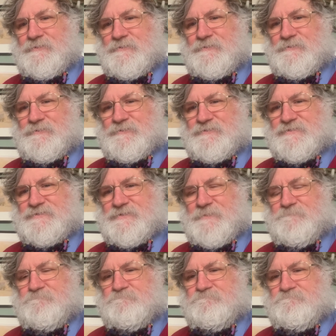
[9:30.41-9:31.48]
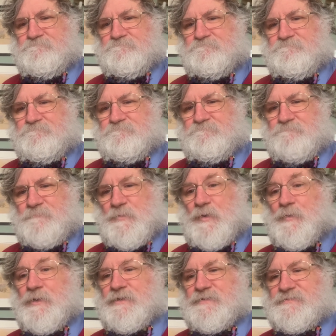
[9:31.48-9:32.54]
that we
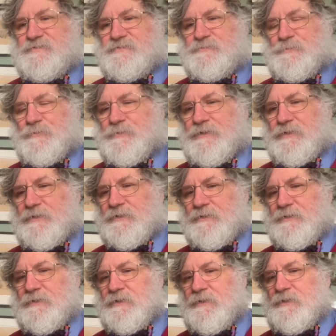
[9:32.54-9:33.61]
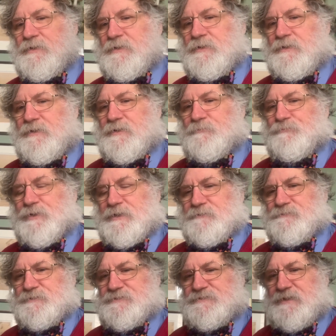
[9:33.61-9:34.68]
witnessed this morning on
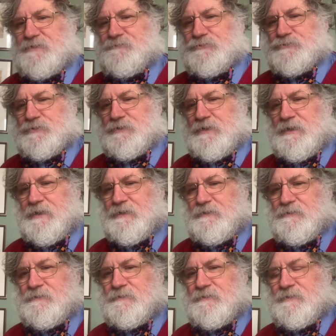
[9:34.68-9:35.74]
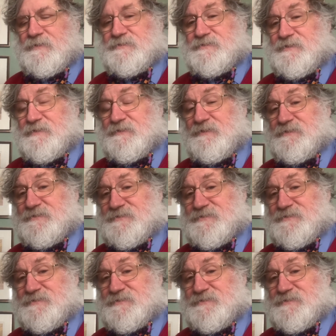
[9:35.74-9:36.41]
breakfast television. And as I say,